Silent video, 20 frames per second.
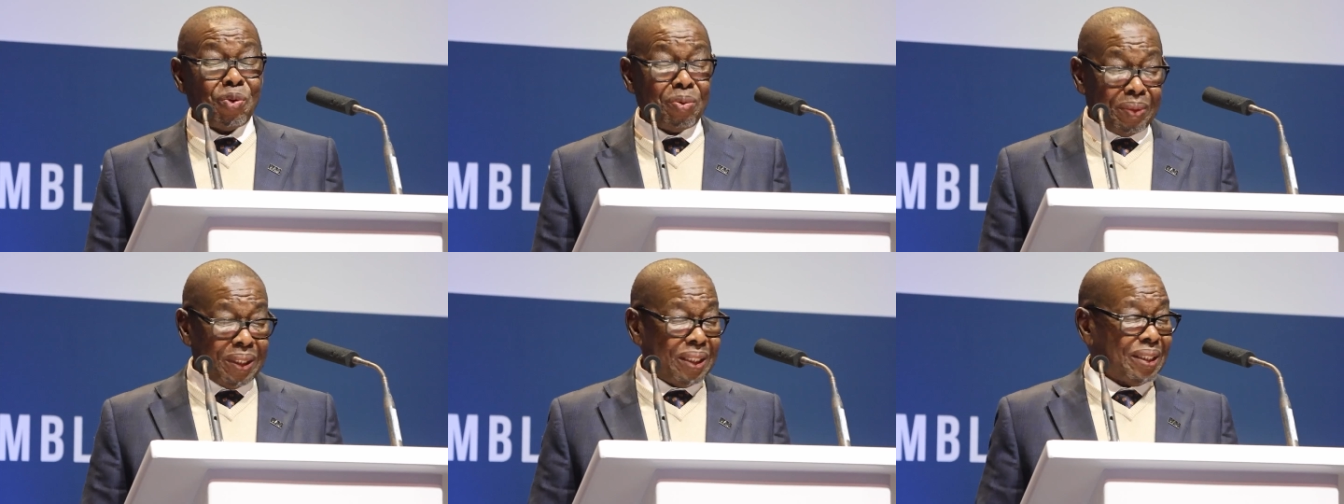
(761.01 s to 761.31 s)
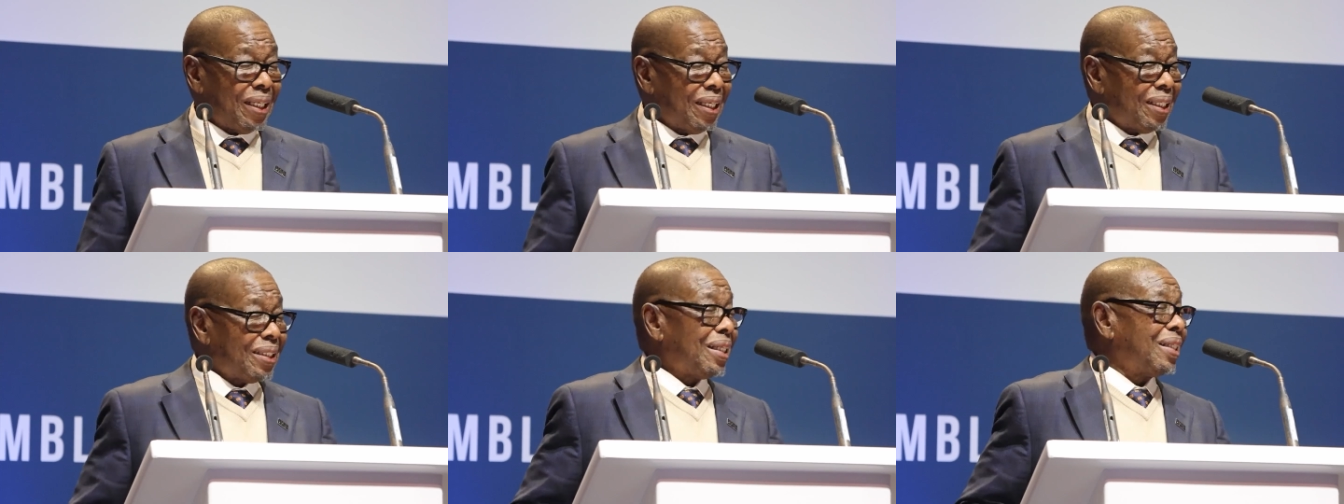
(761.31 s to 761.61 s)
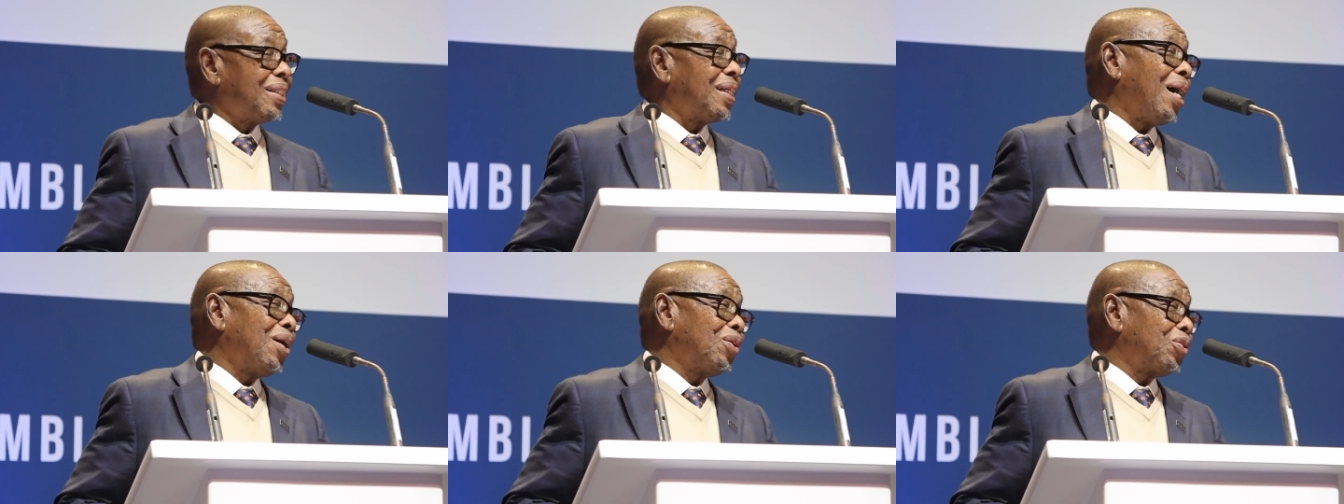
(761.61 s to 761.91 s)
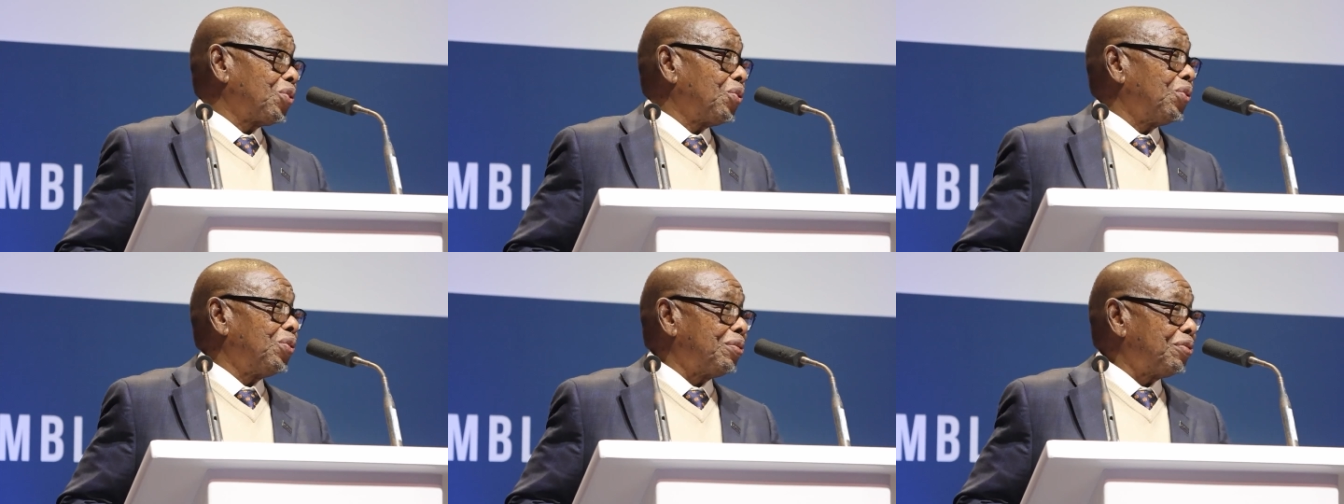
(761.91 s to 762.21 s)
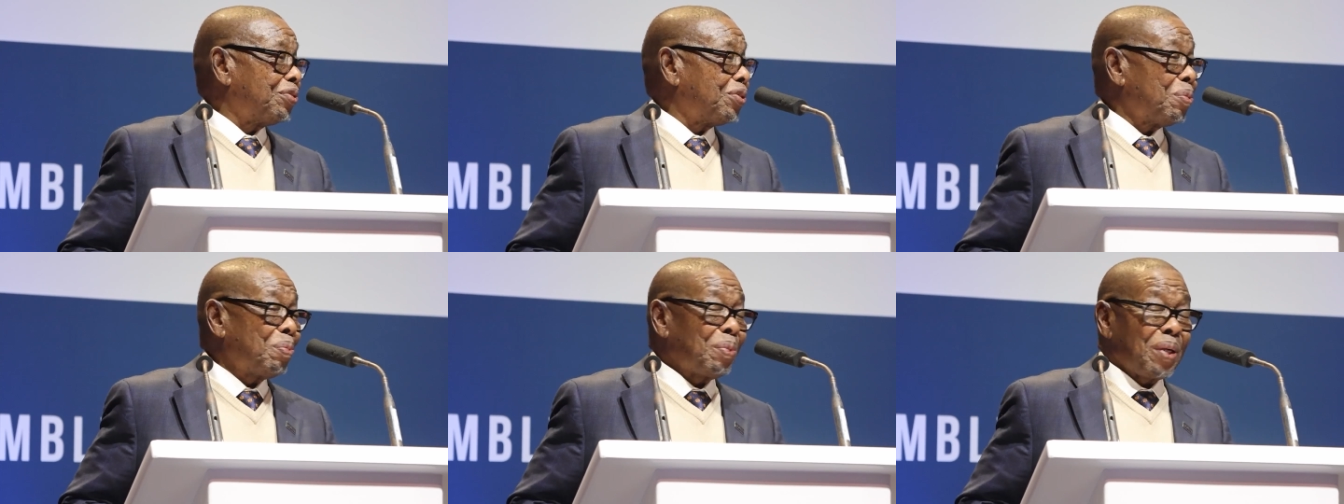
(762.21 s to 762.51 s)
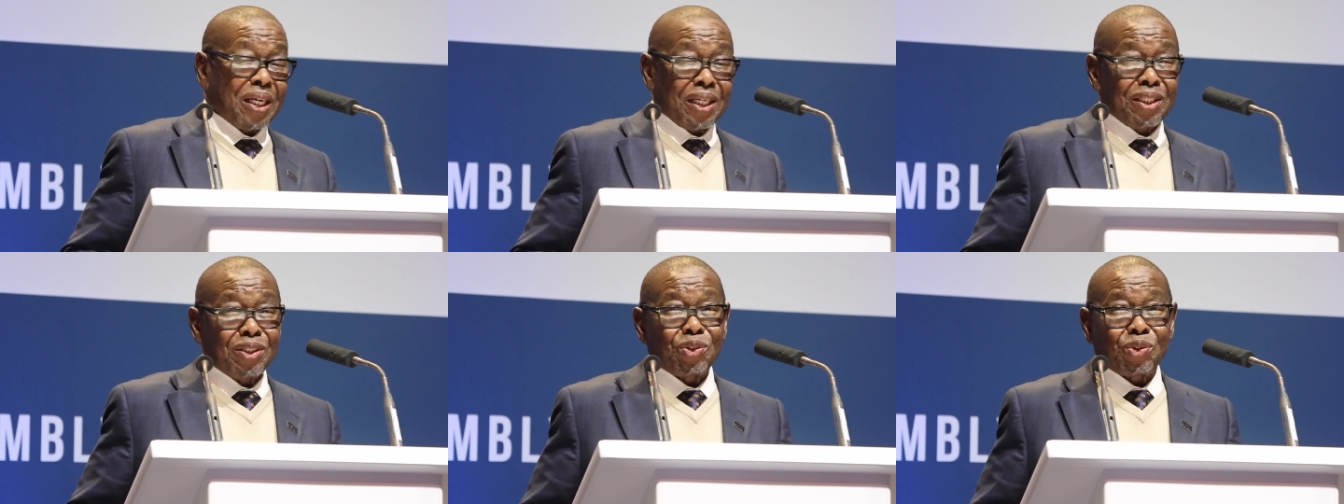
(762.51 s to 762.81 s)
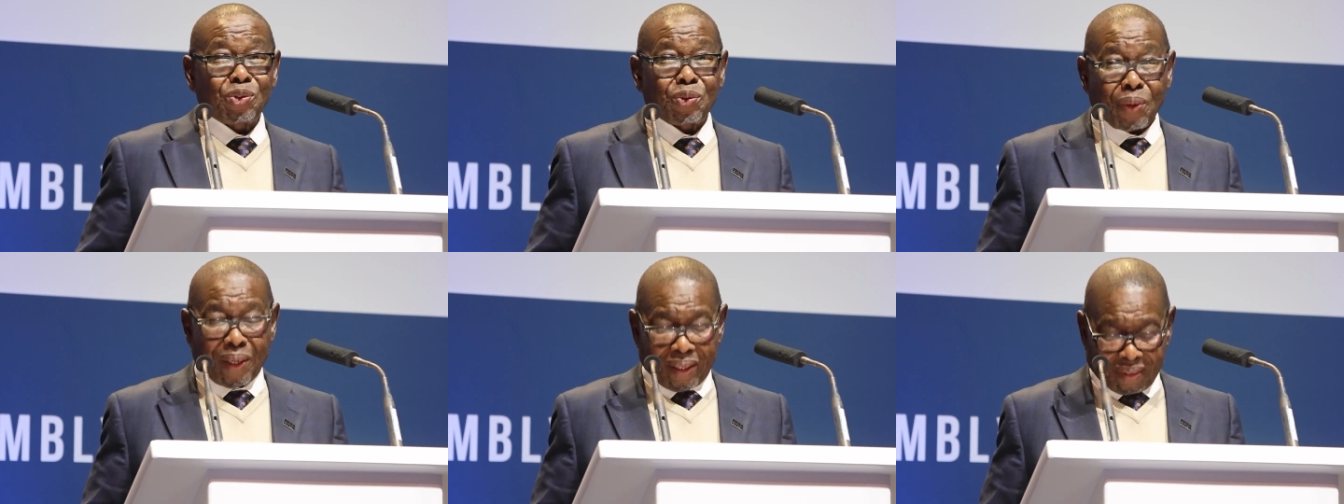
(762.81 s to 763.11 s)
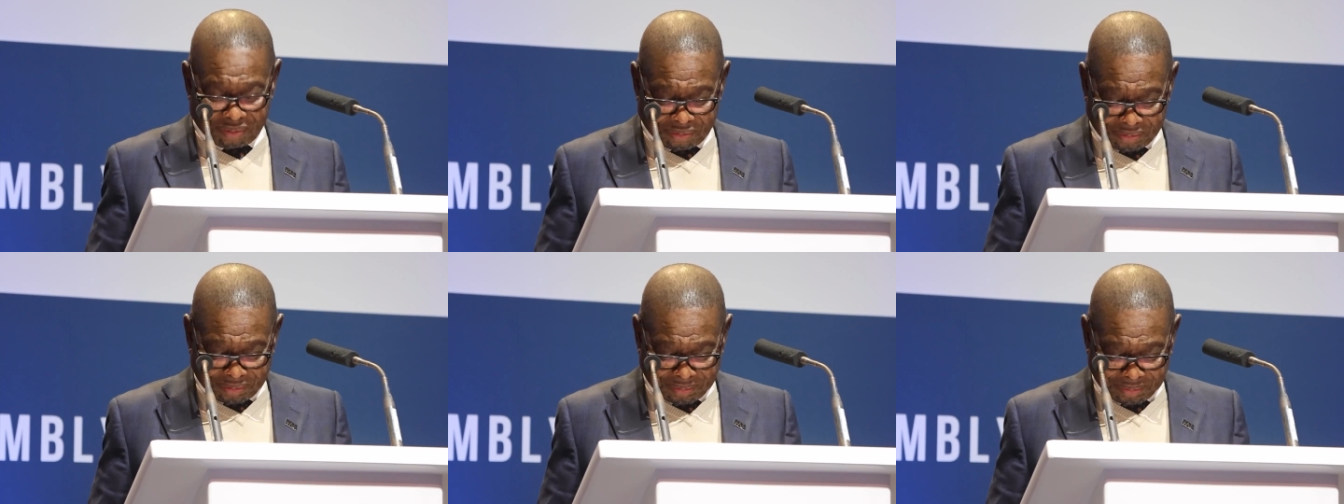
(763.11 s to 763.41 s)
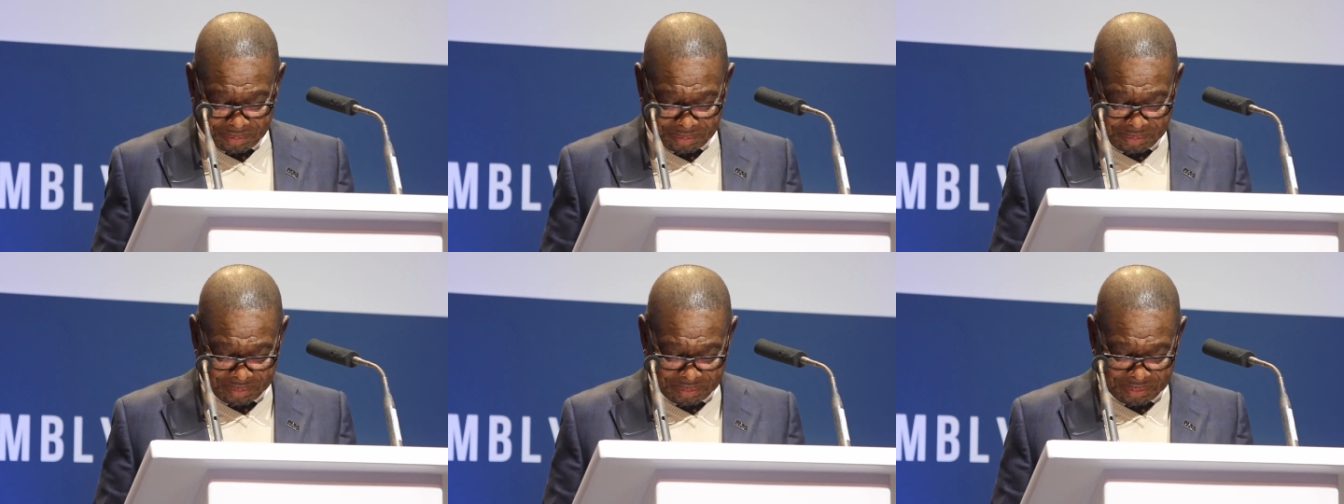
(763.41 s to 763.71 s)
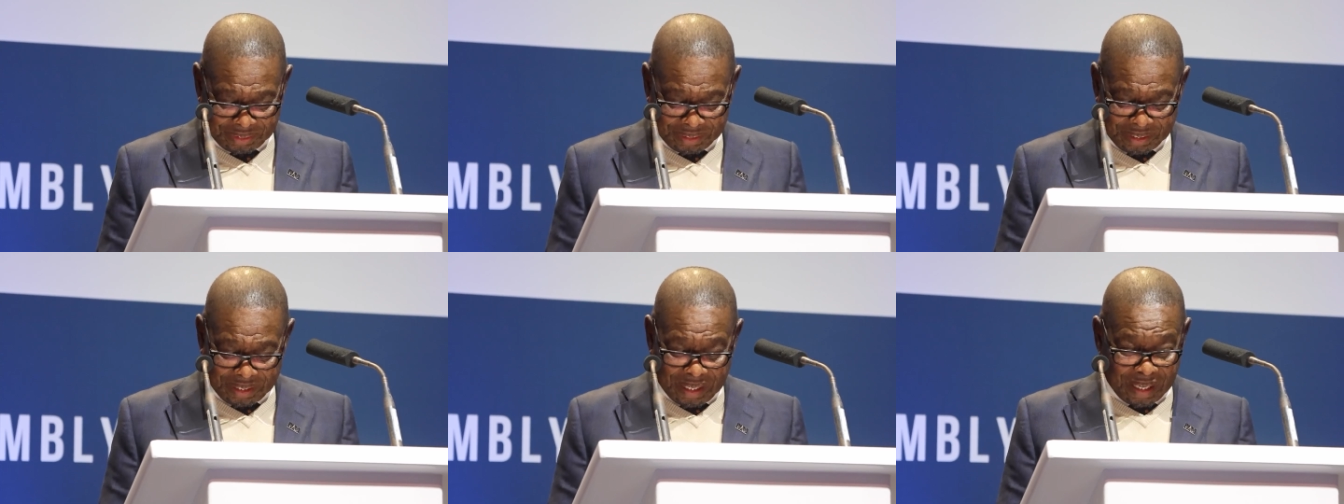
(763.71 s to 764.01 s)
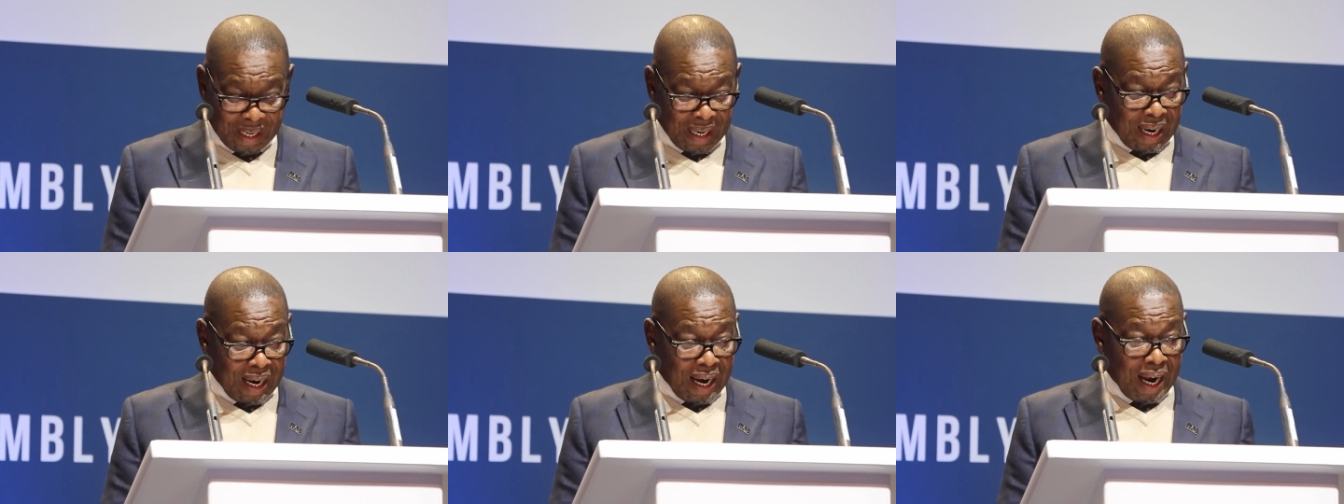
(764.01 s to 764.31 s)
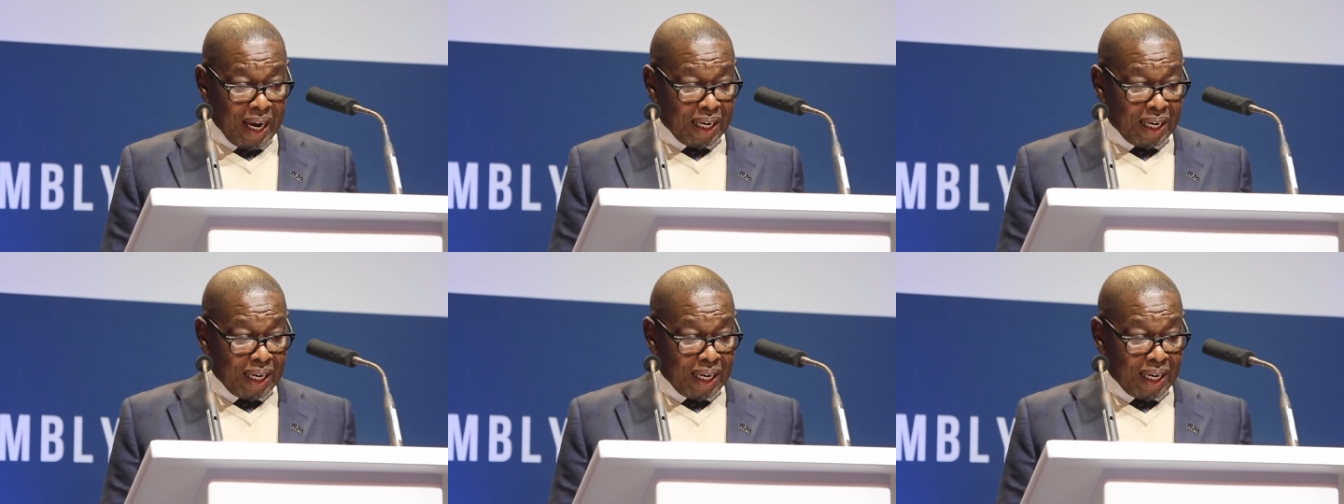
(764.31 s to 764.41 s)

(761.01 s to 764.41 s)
woman-headed household from age 12.